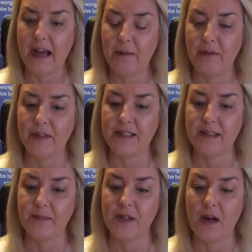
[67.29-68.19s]
However,
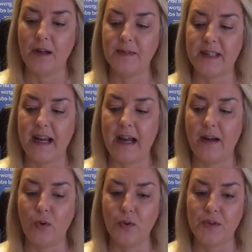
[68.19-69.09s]
sometimes they are
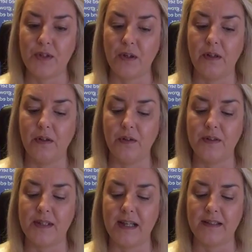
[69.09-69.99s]
also
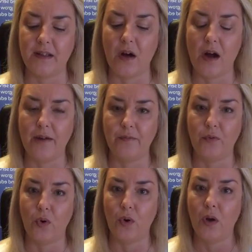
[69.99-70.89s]
used as a guide
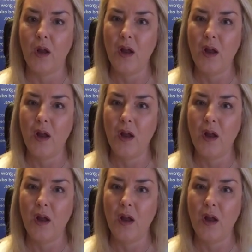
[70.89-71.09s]
for